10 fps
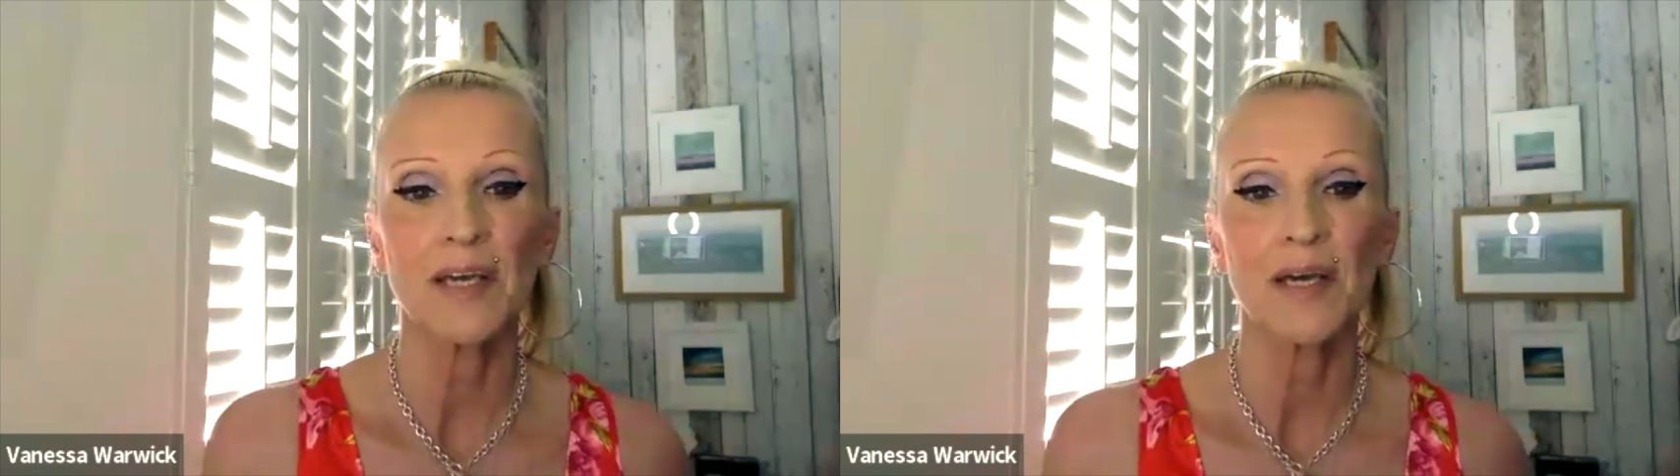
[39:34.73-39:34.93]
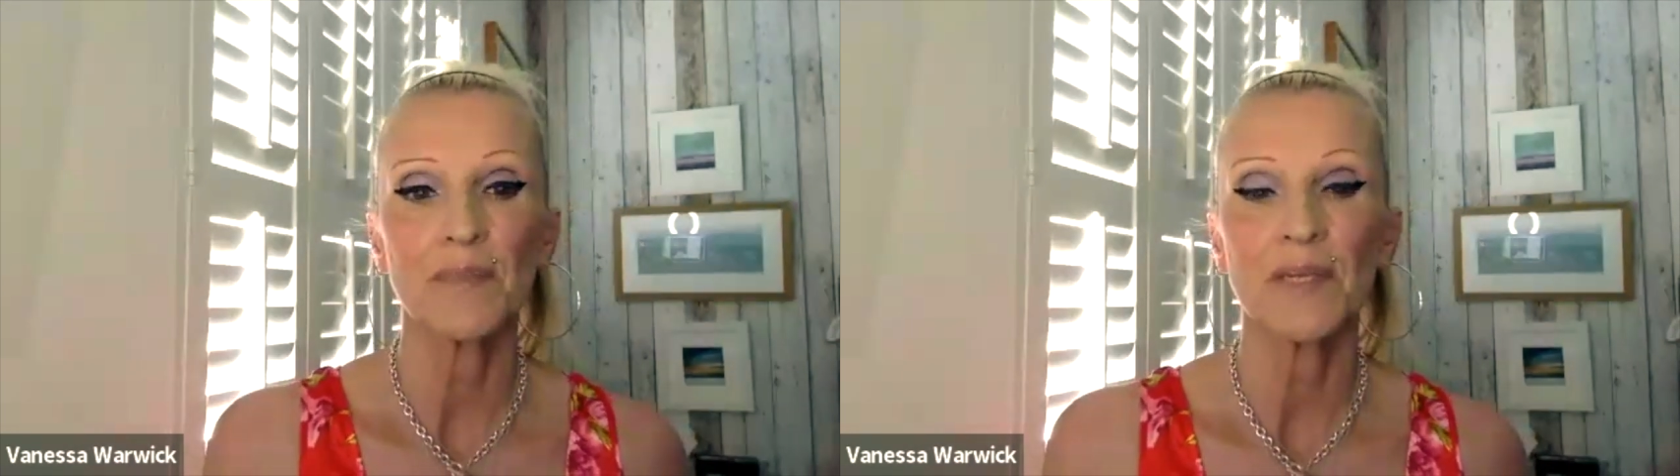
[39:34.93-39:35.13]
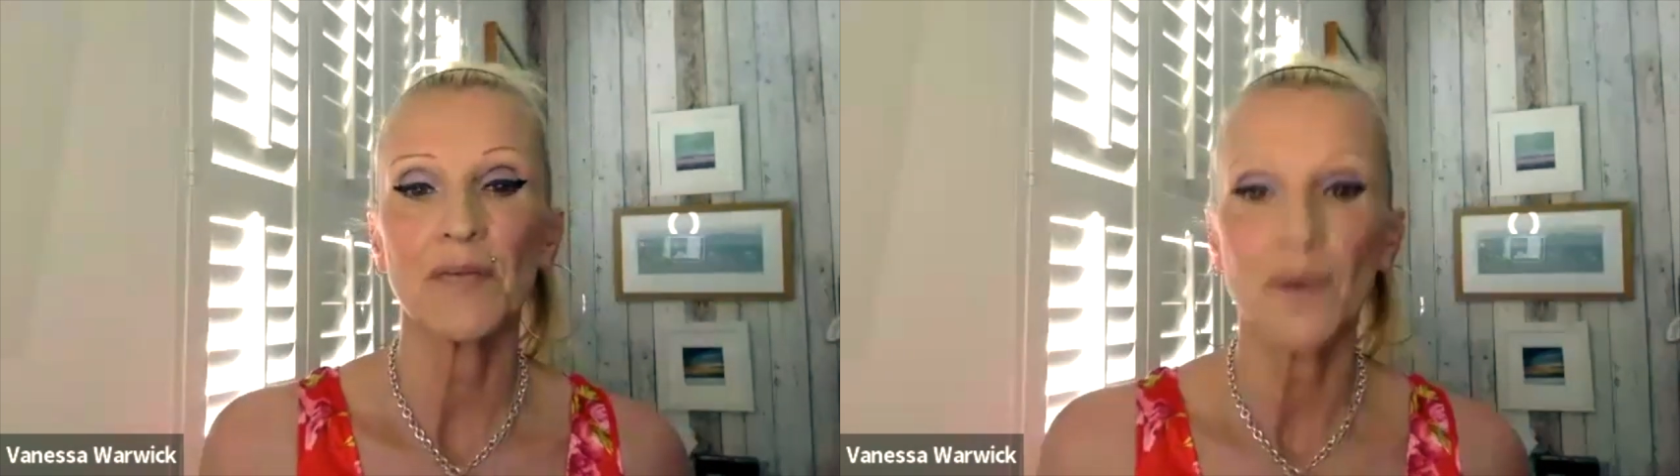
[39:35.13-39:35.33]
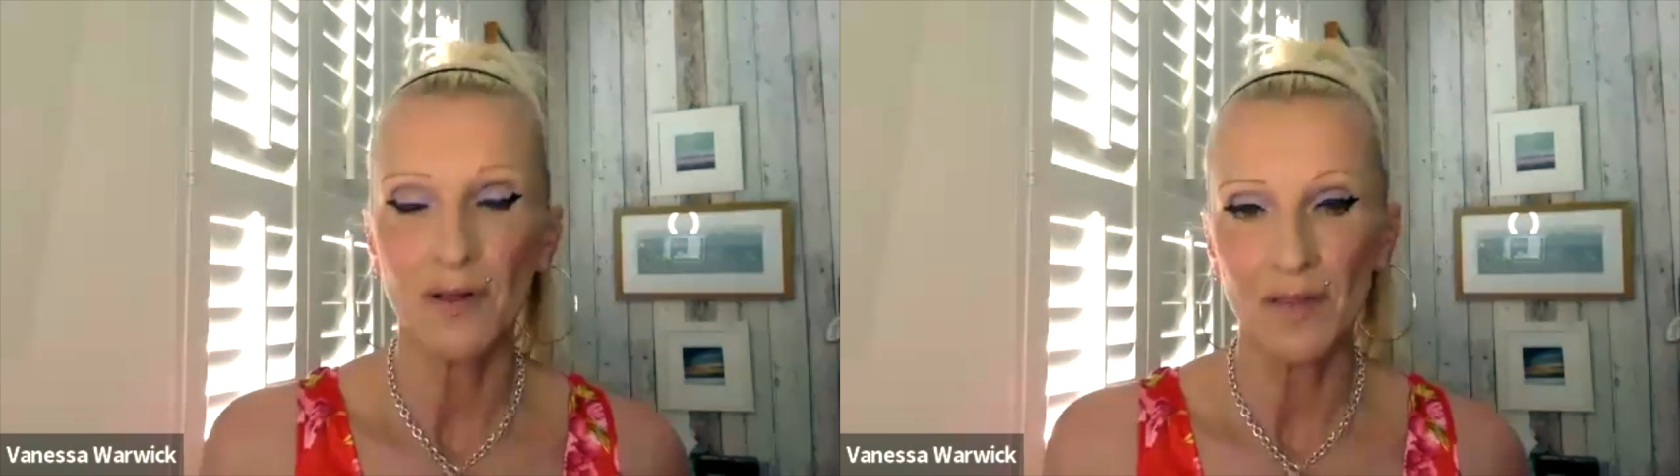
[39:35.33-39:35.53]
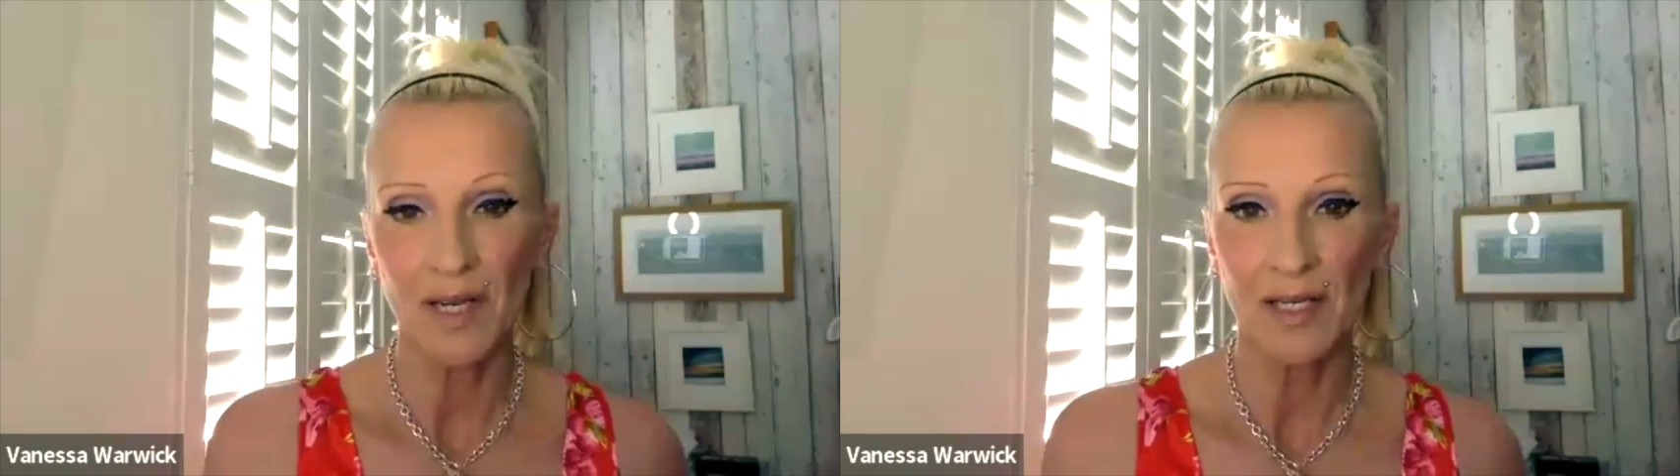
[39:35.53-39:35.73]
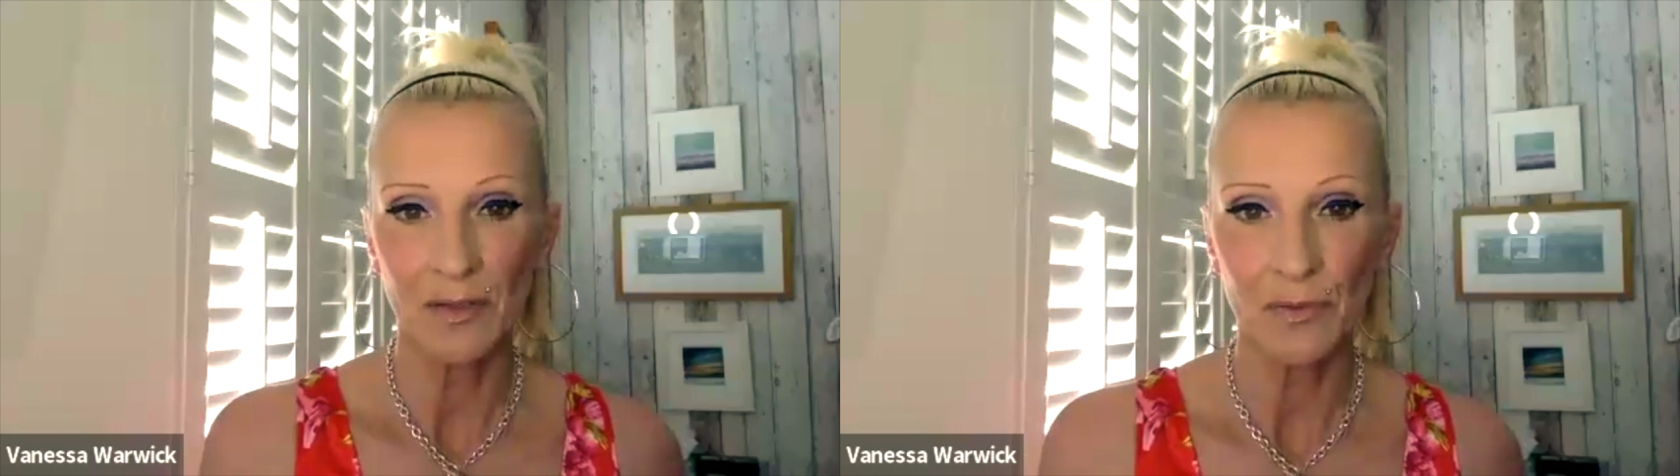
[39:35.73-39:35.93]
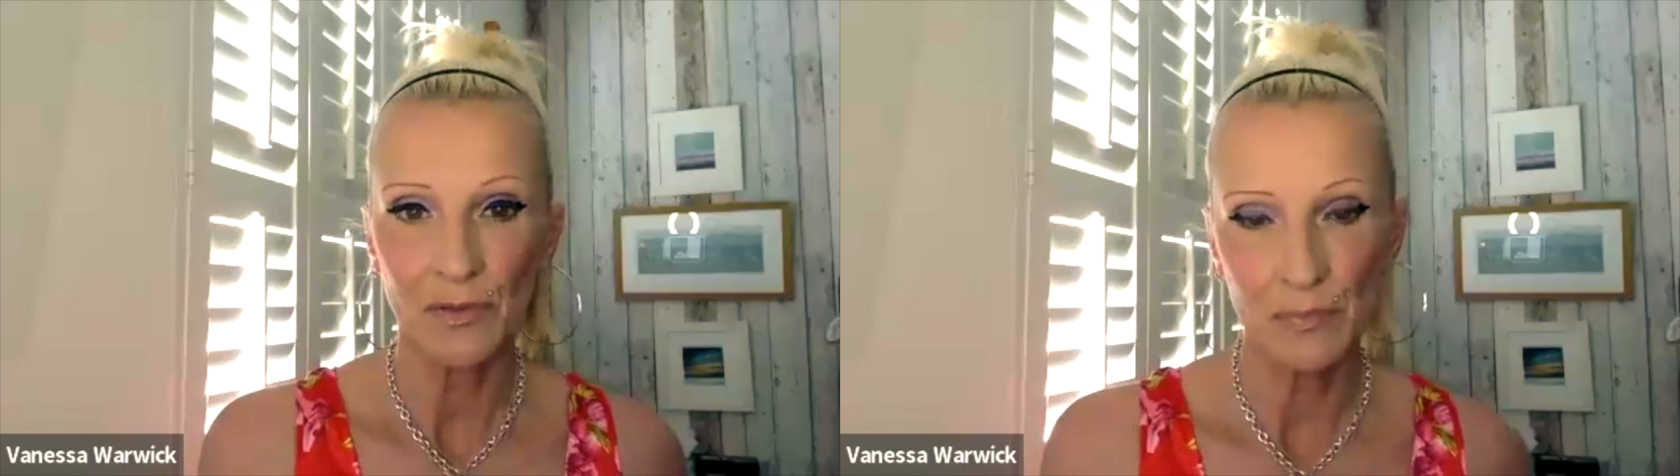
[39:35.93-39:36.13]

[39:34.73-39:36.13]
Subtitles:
And meanwhile, the landlord's